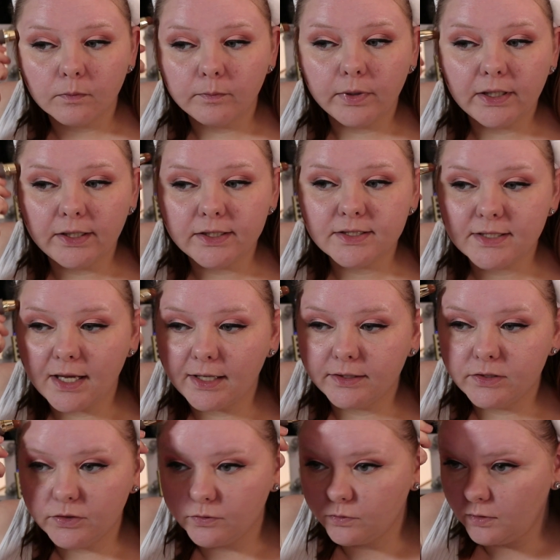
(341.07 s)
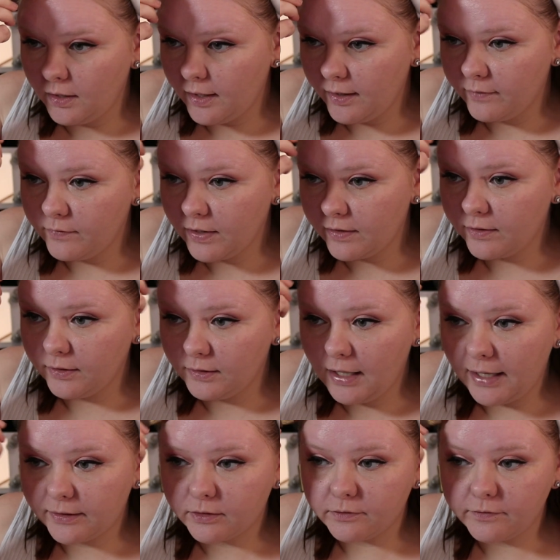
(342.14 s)
But I do love the
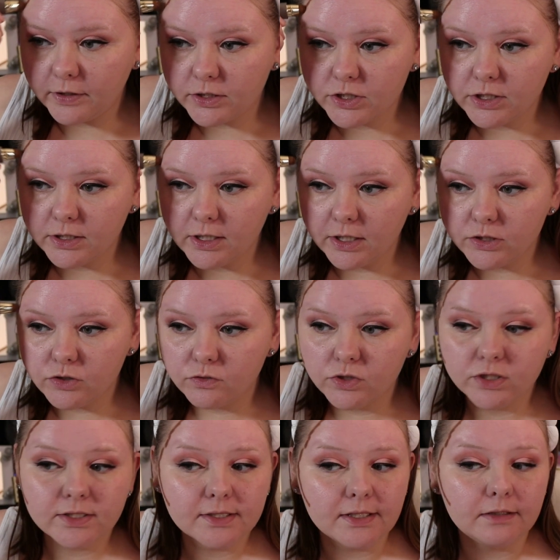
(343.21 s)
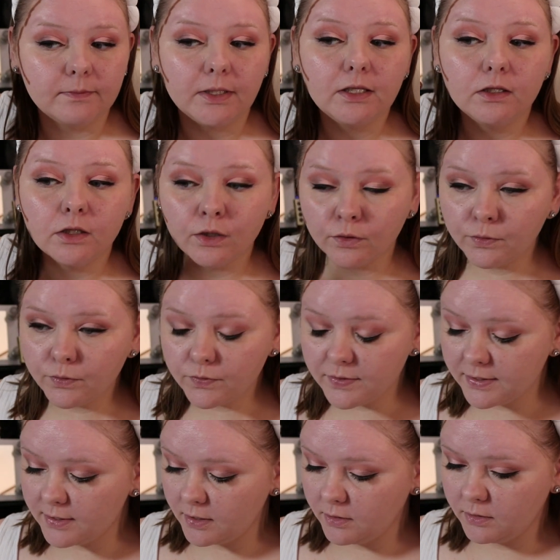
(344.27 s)
lighter version as you just seen me
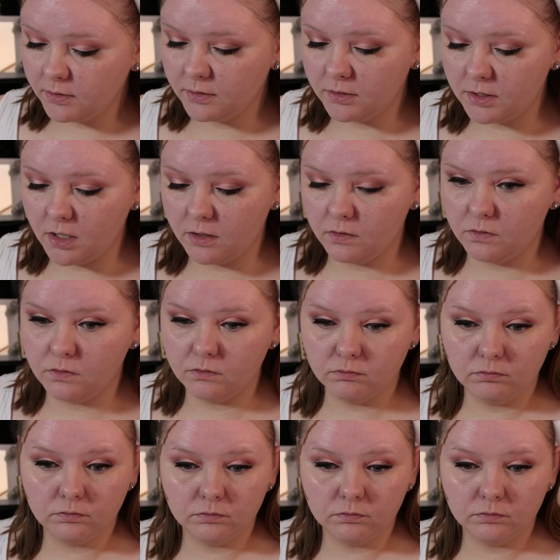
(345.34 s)
use. So